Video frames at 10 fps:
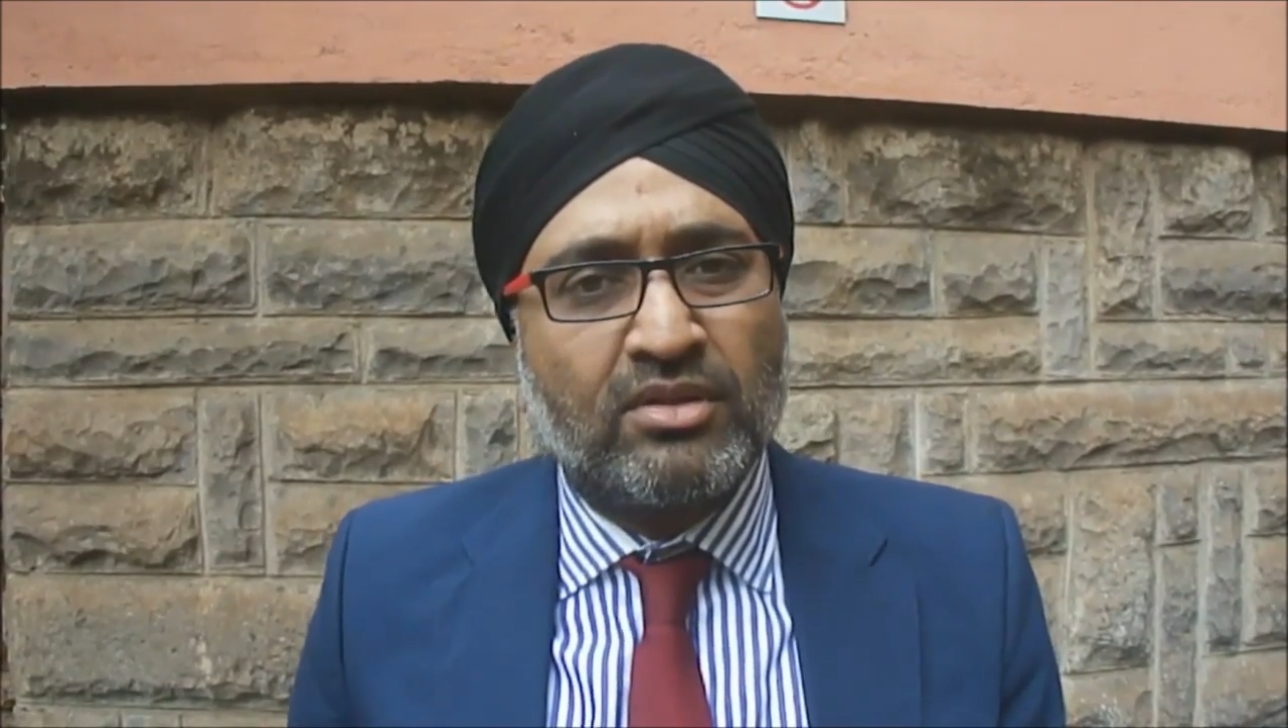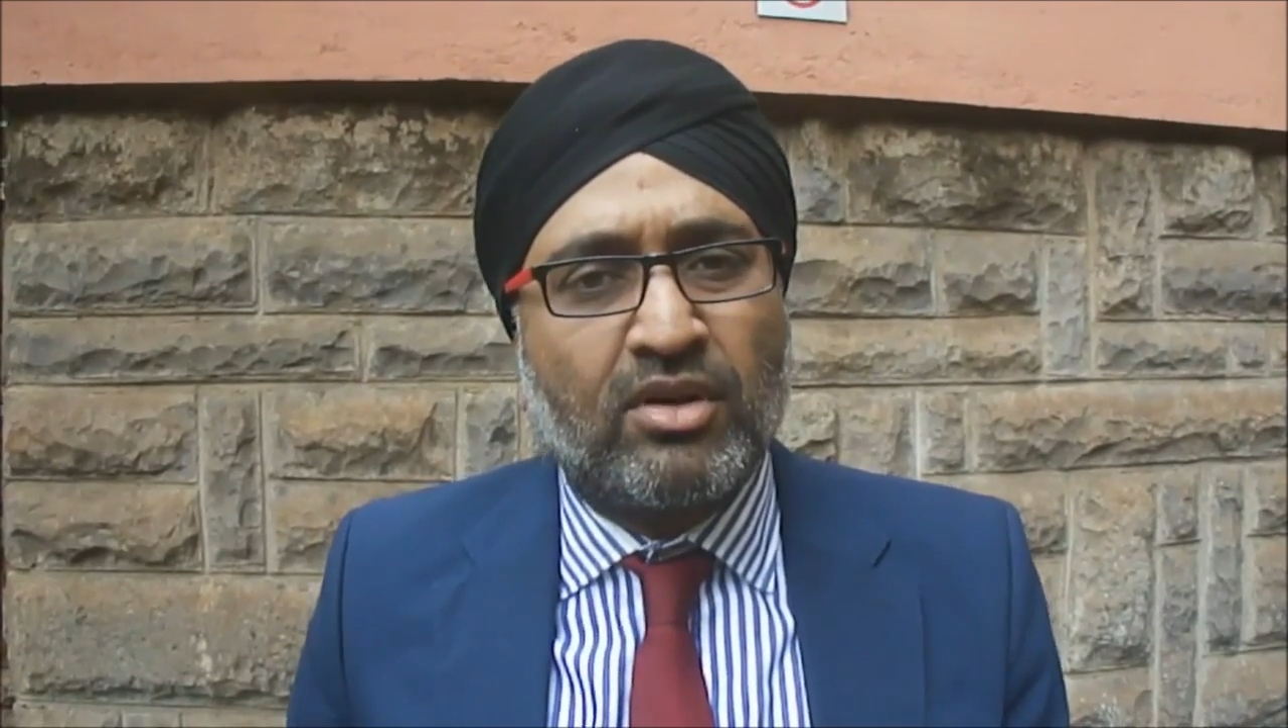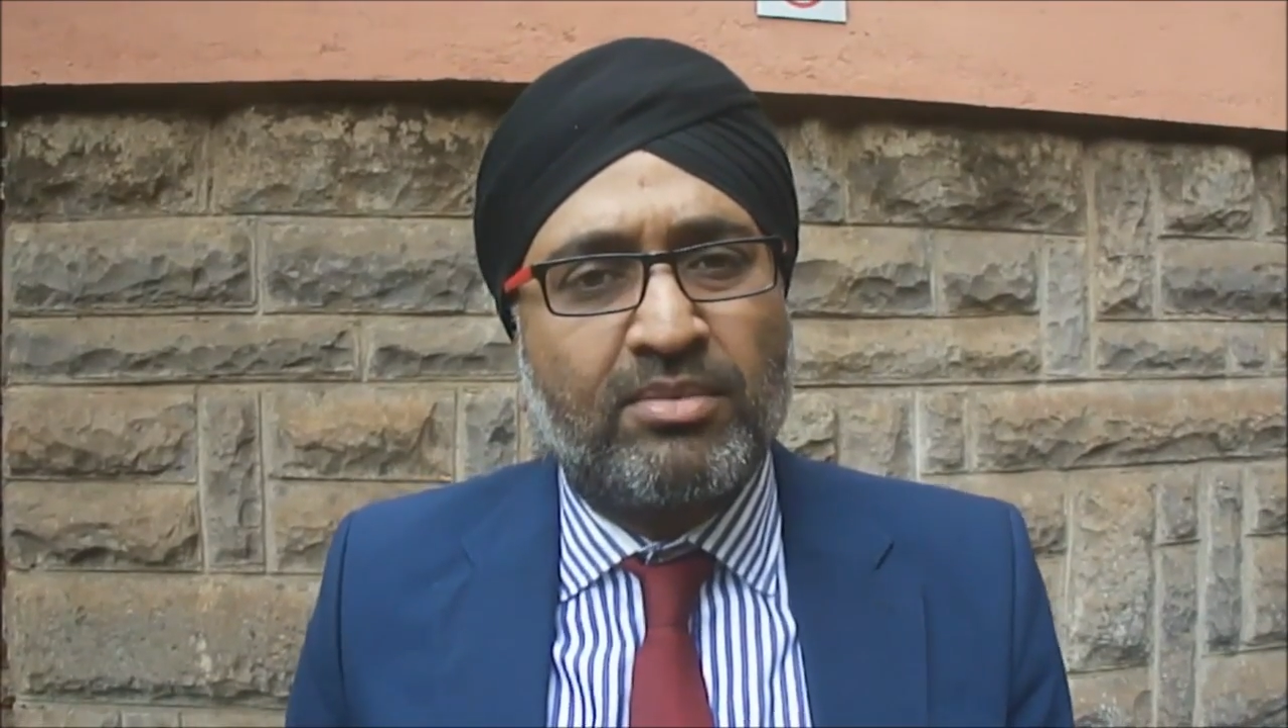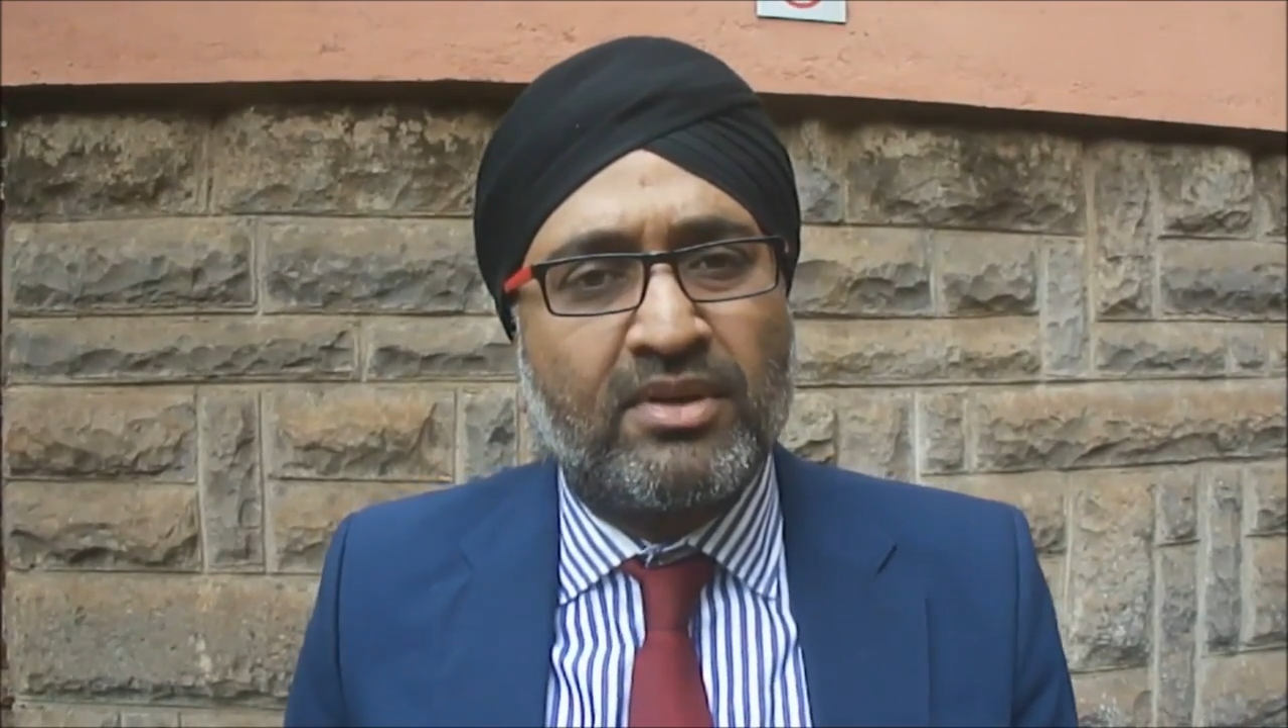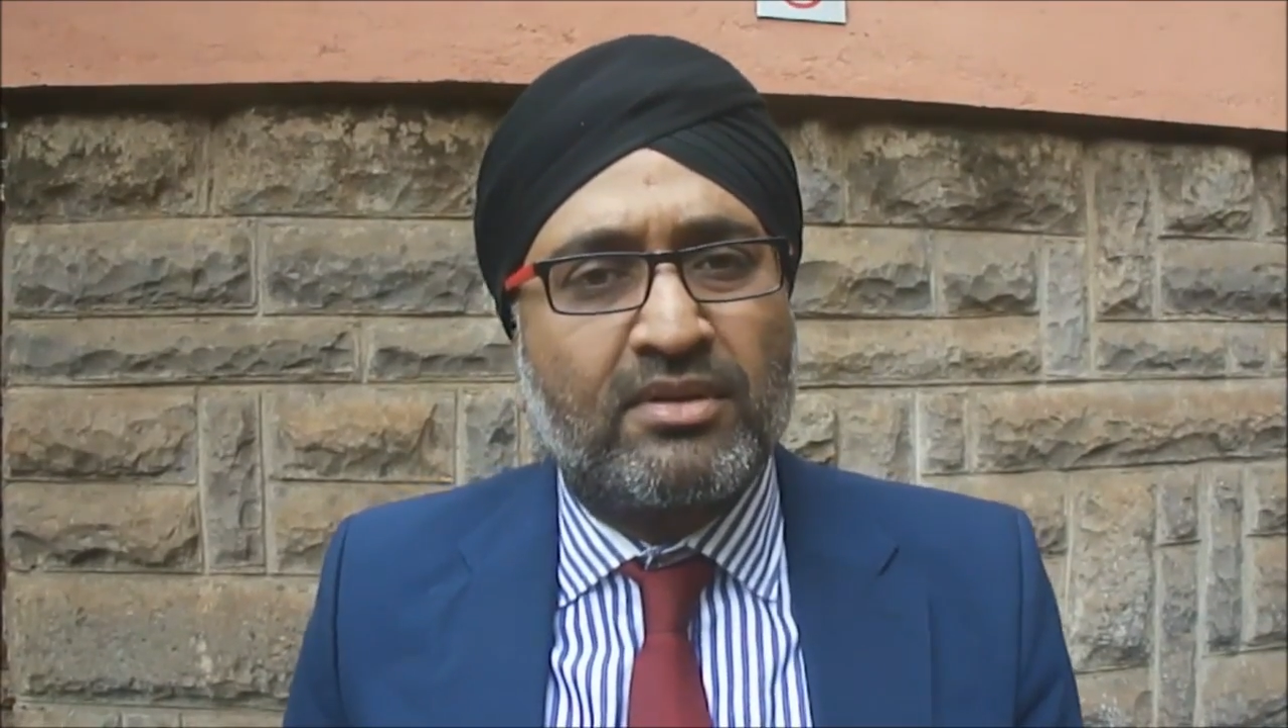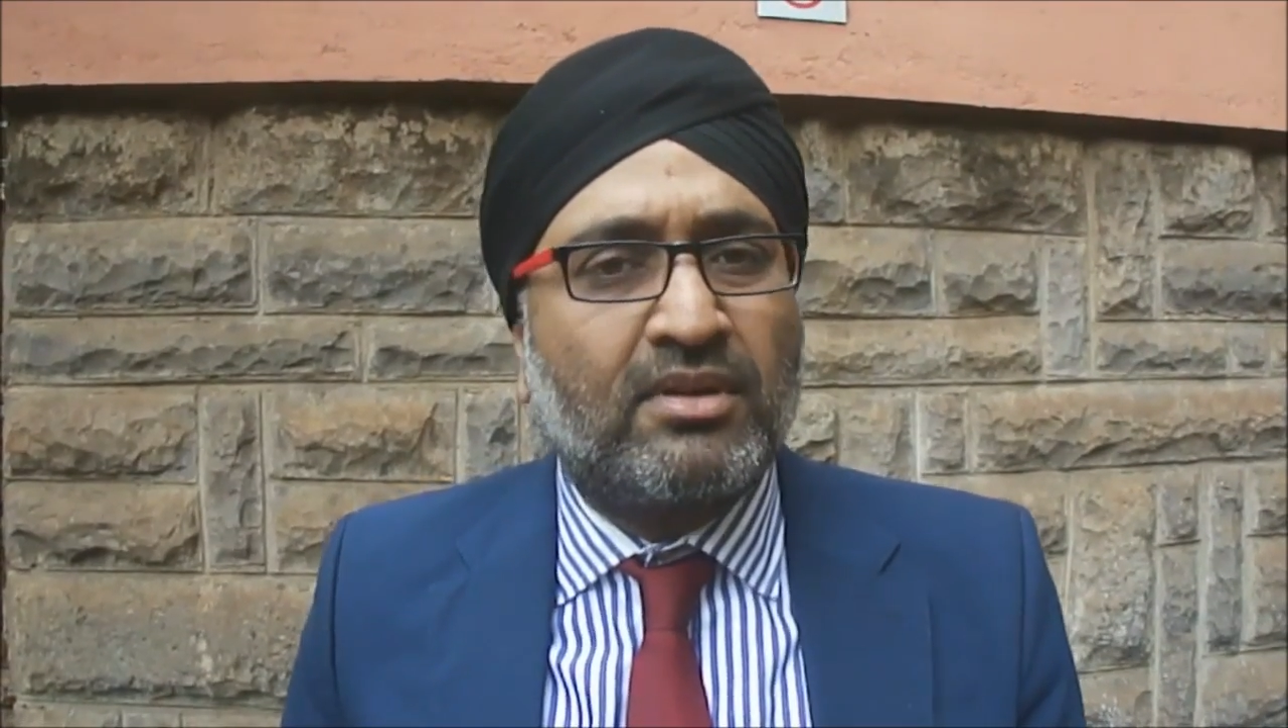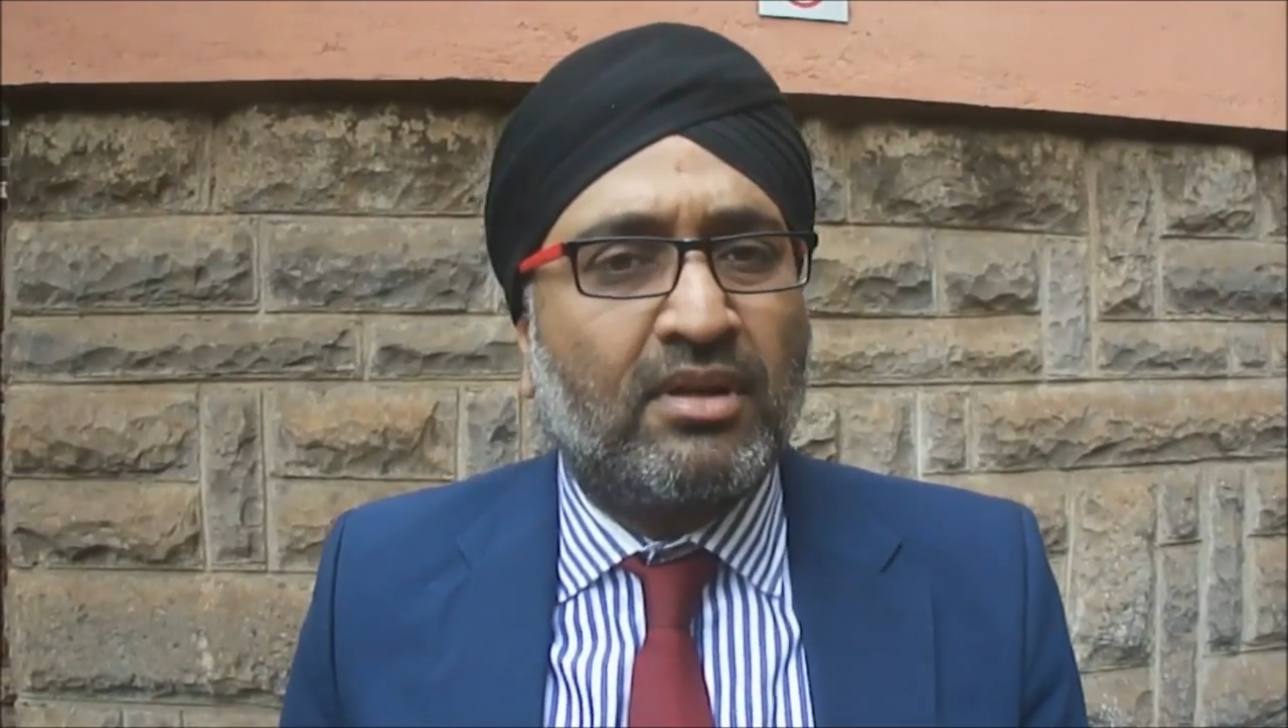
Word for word: capex